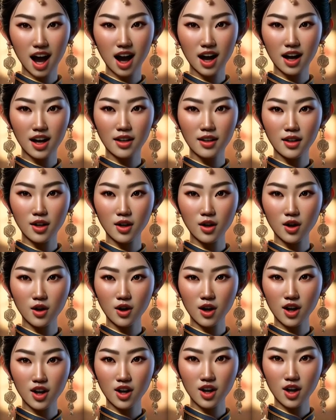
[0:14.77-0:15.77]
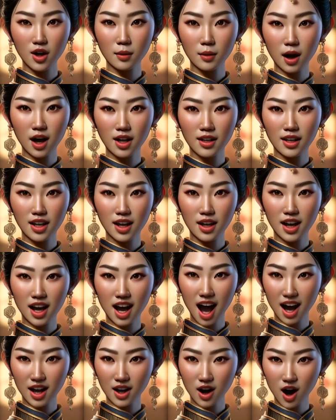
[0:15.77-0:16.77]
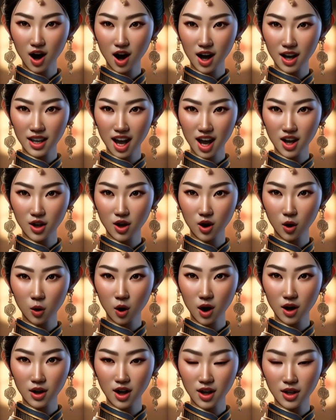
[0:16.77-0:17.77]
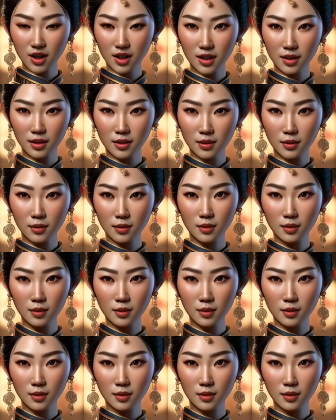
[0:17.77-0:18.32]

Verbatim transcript: diet, traditional medicine, and architectural wonders.